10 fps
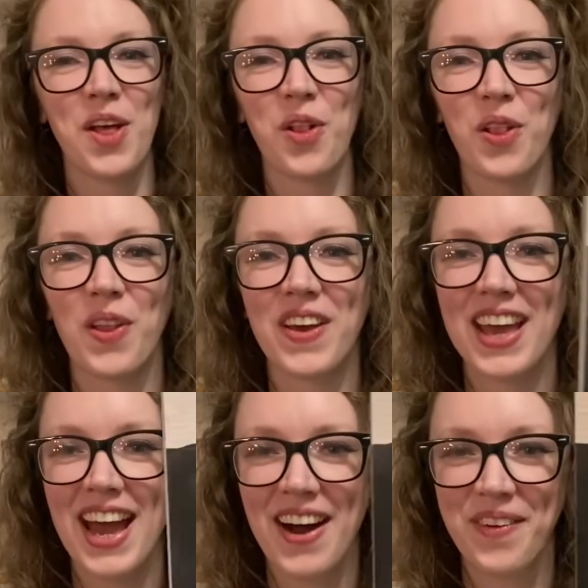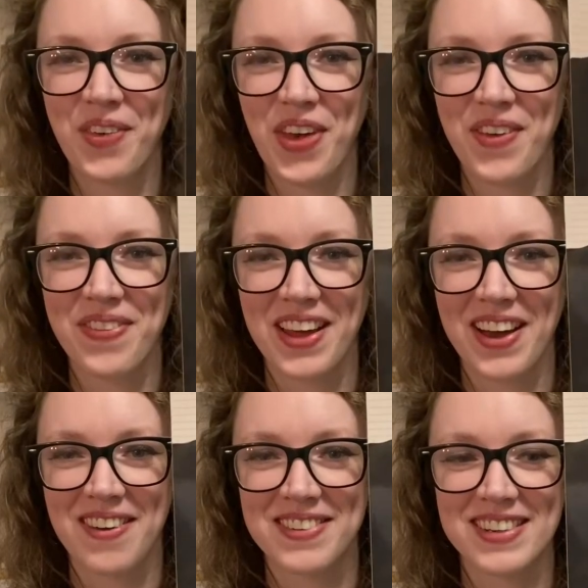Look at how cute the
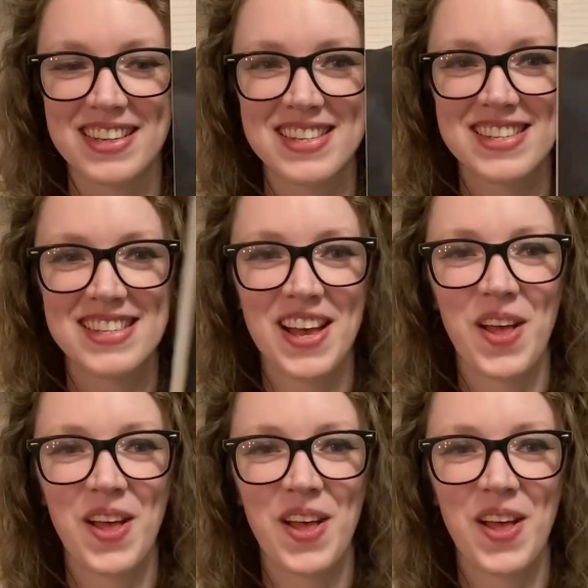cover is.